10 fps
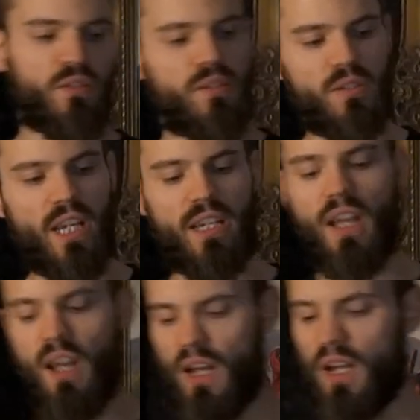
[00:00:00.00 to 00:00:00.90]
So I was okay,
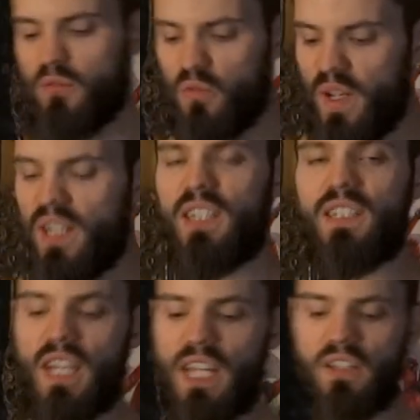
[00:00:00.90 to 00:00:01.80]
I really
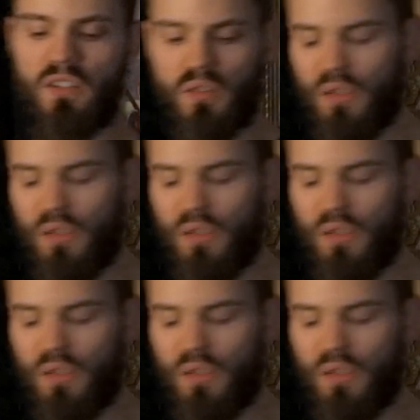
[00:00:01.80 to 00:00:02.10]
need,